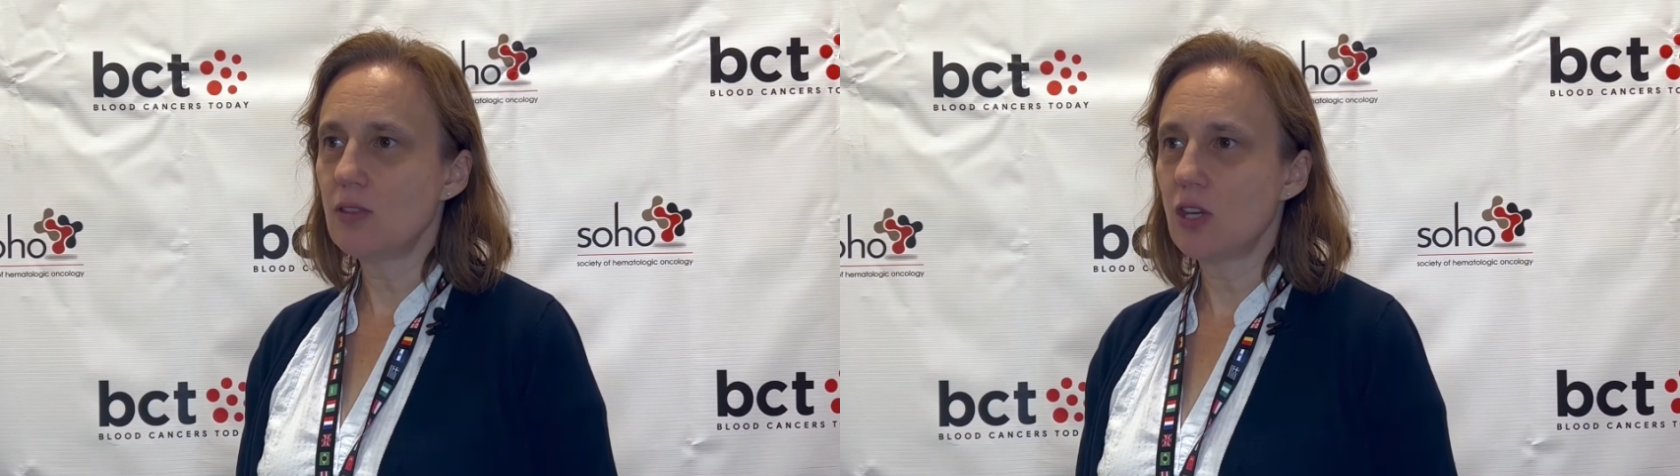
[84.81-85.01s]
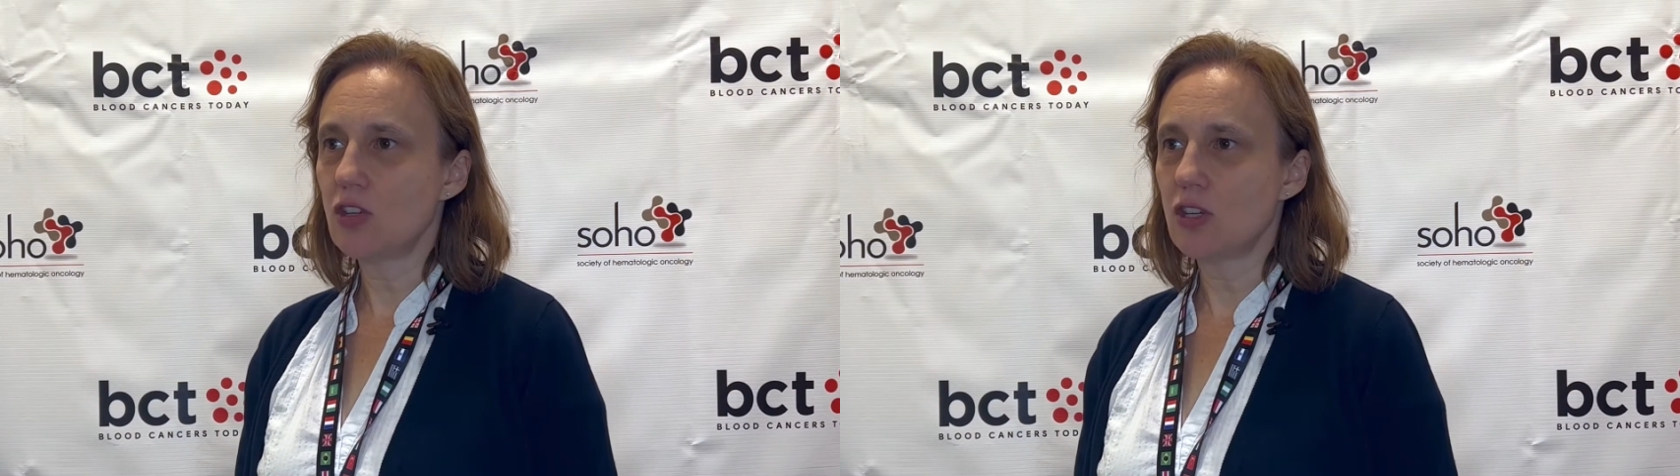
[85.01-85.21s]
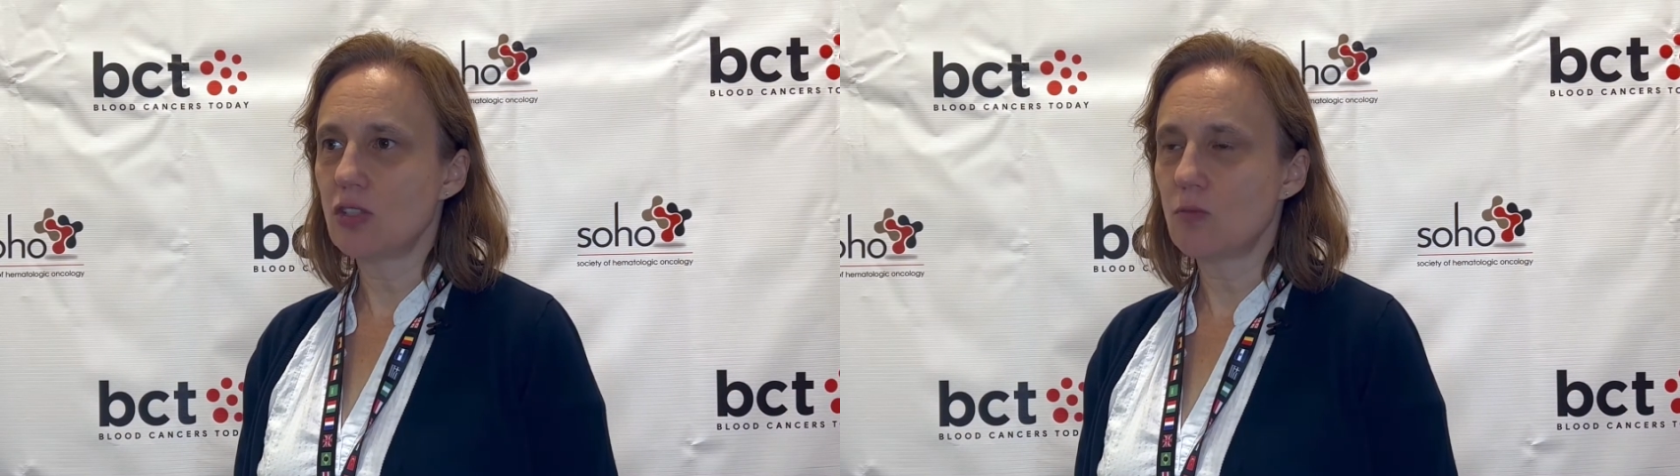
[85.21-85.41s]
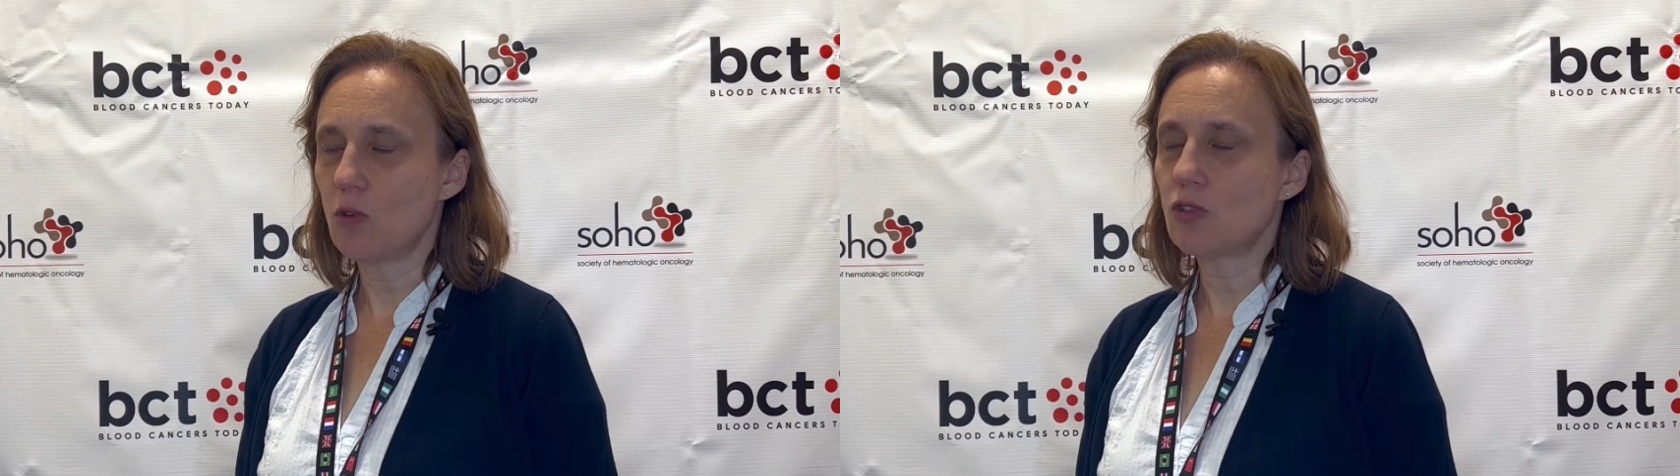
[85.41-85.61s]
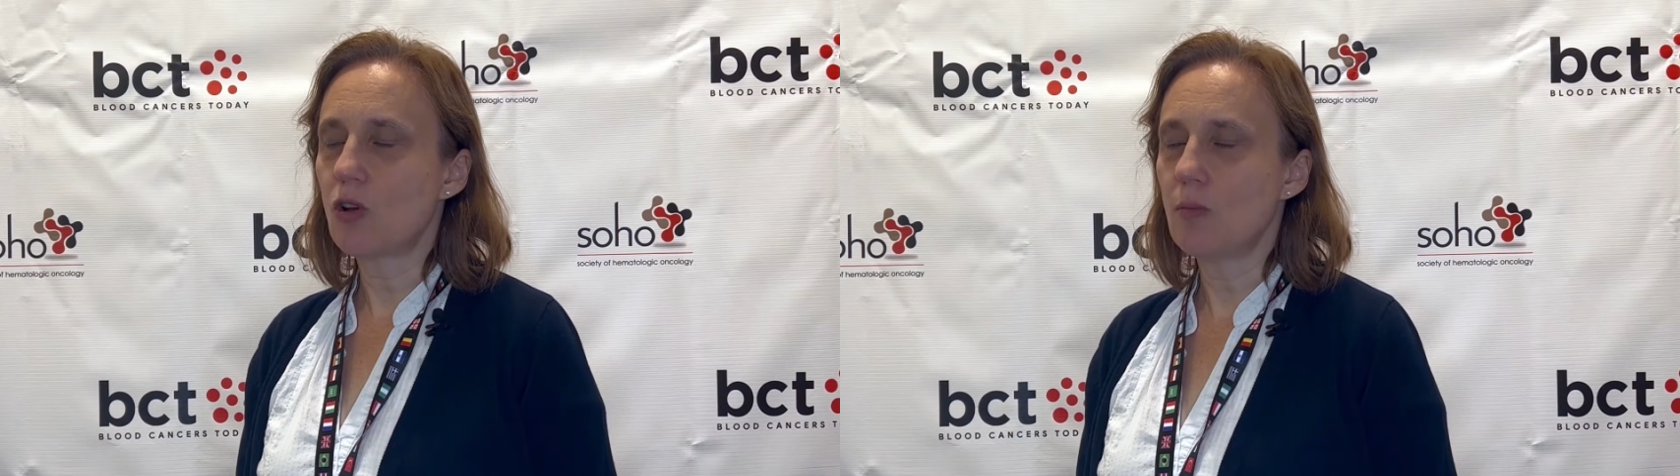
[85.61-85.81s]
such as
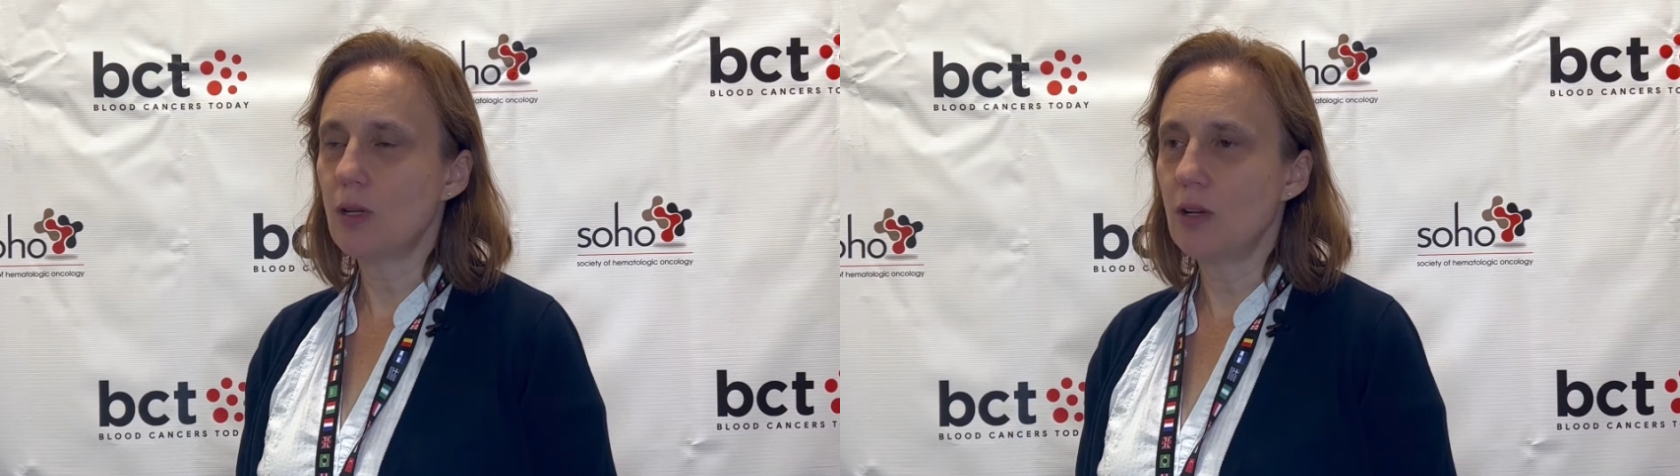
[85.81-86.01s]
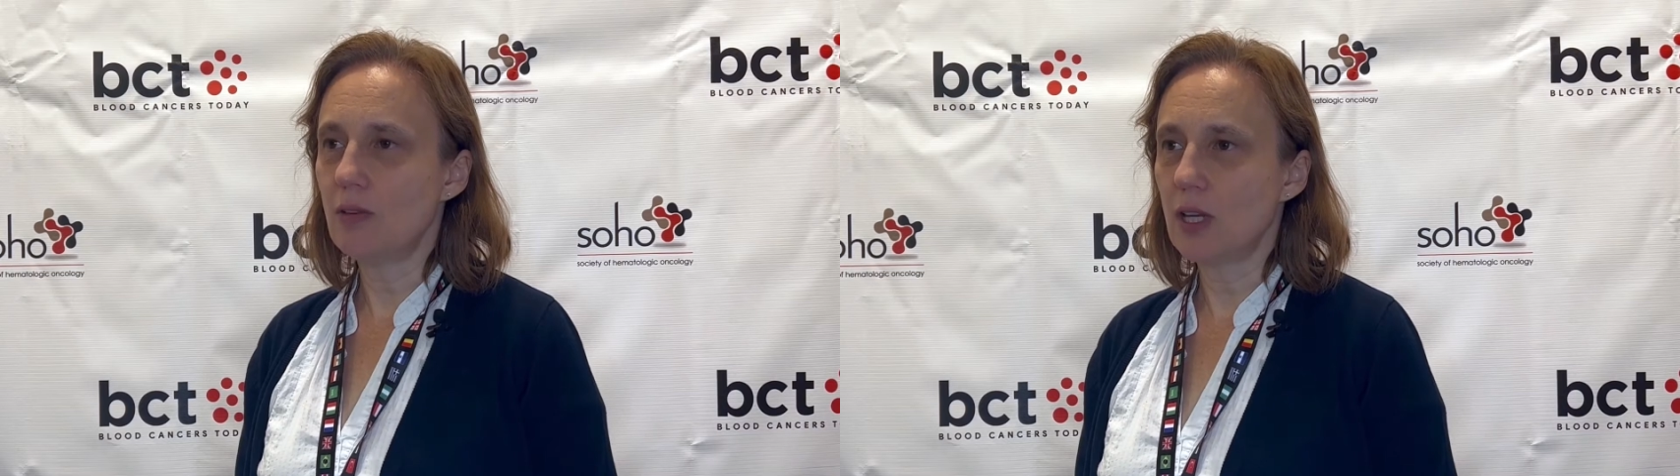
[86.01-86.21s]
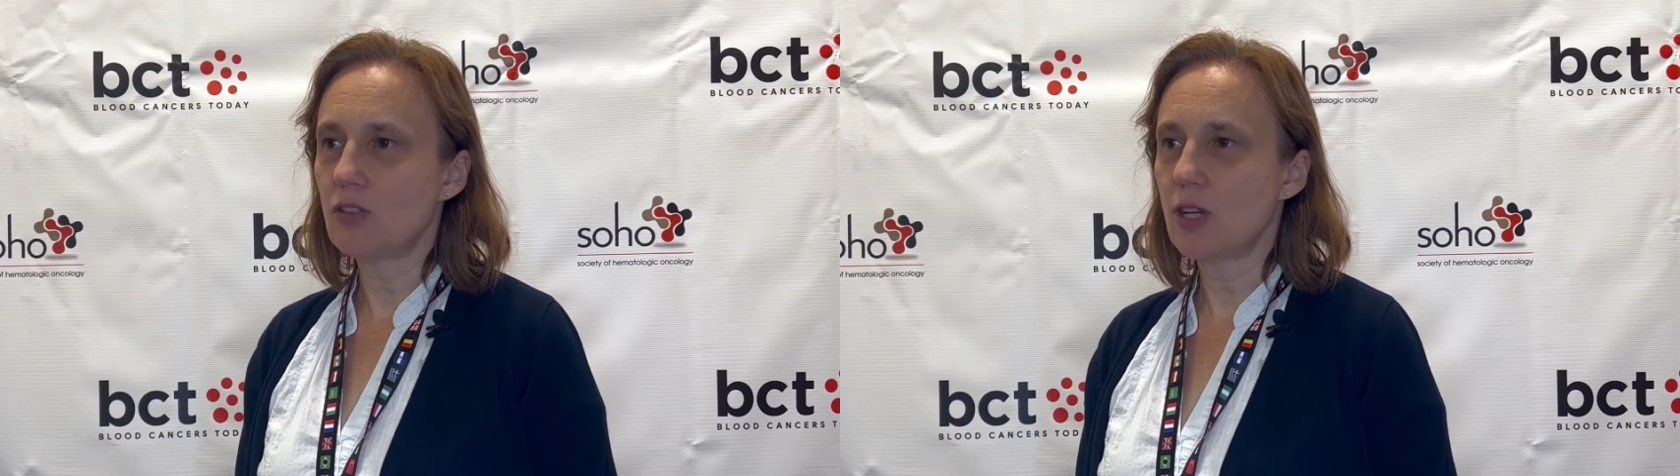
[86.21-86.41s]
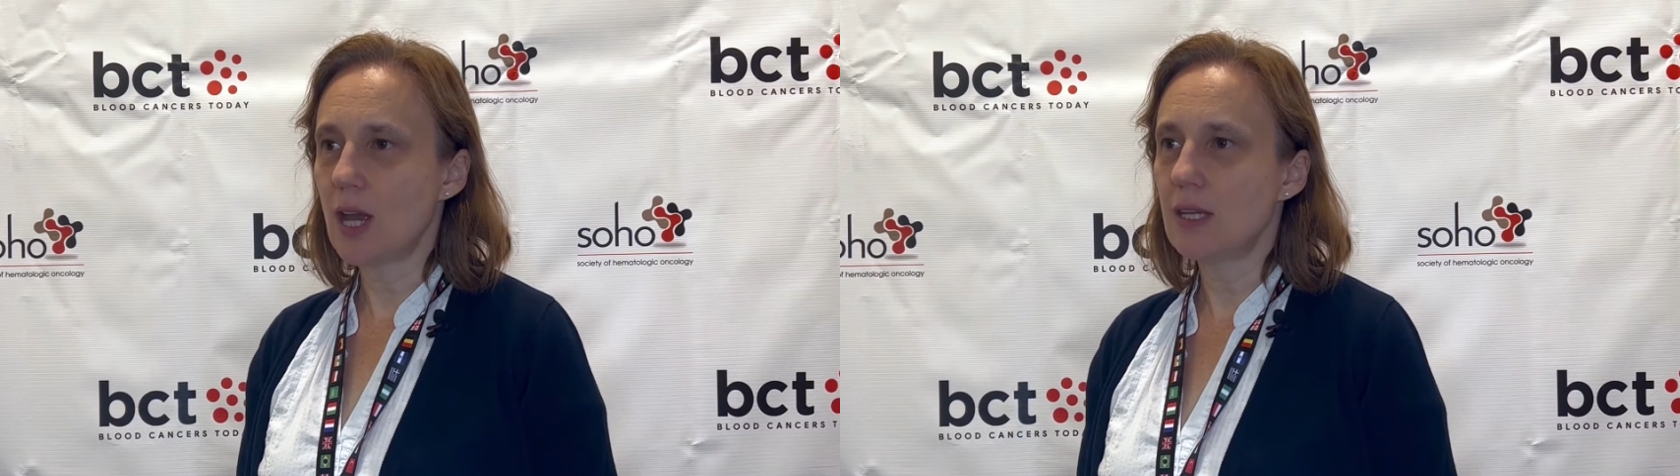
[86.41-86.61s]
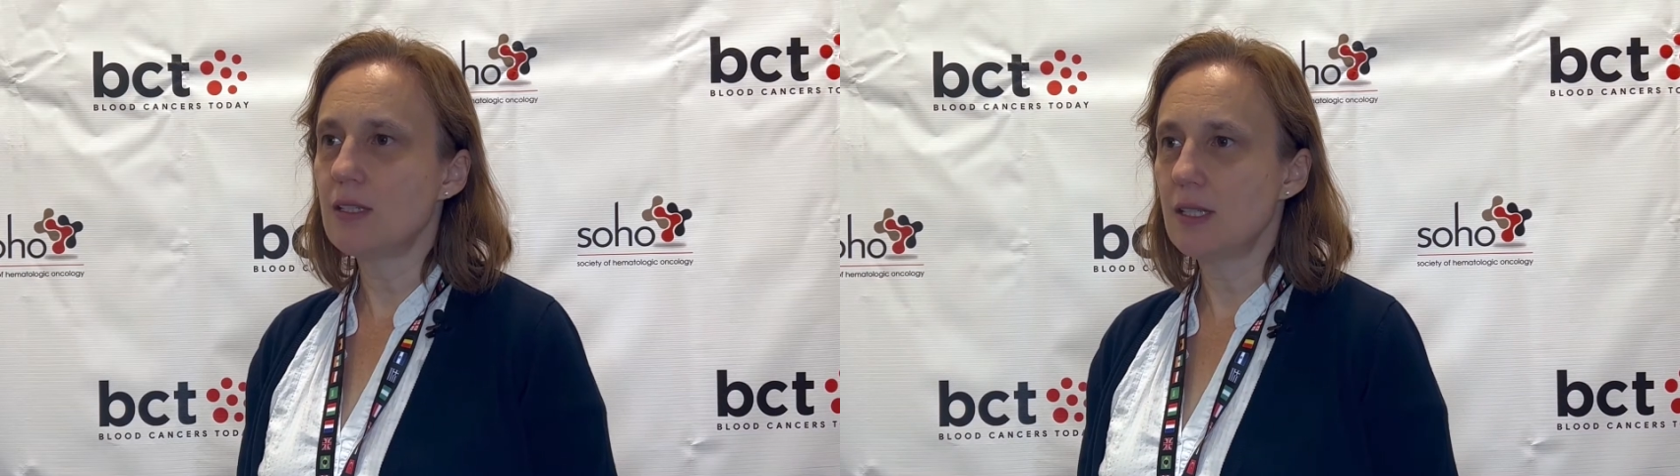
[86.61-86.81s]
most commonly
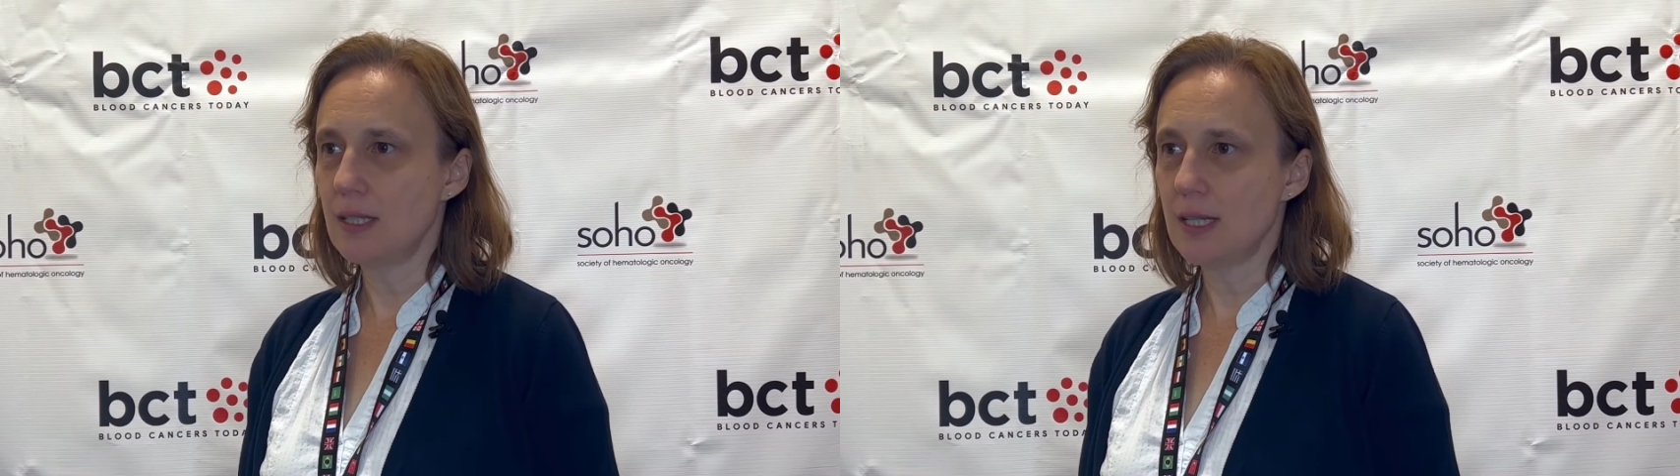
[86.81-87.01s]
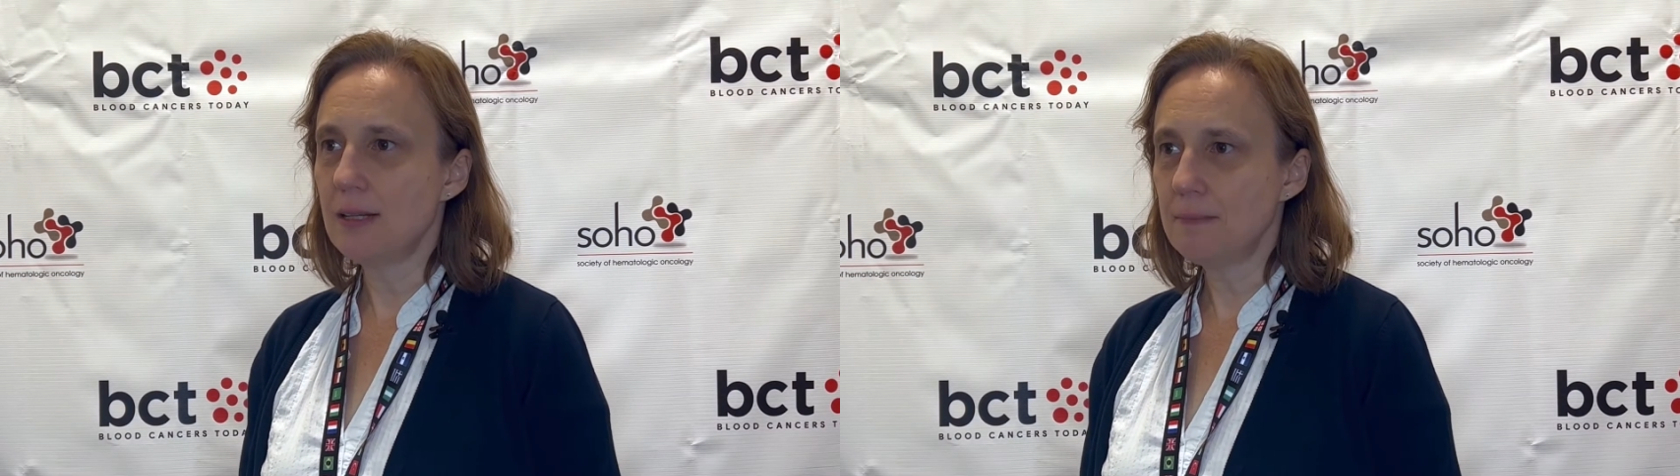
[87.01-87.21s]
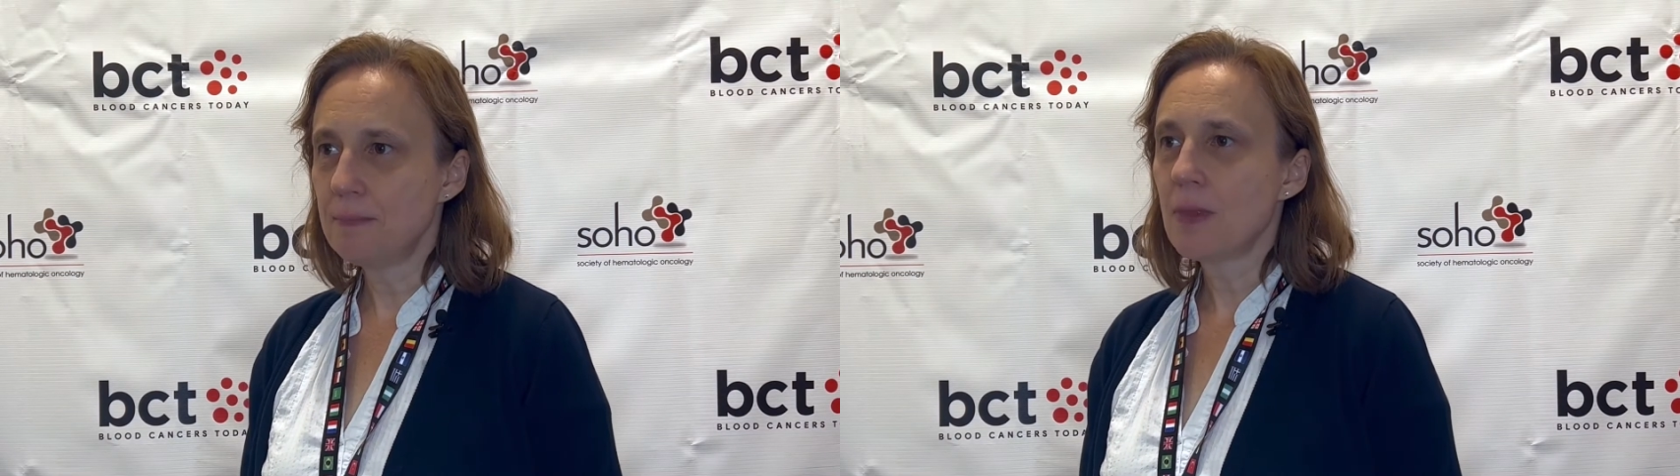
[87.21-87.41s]
FLT3-ITD.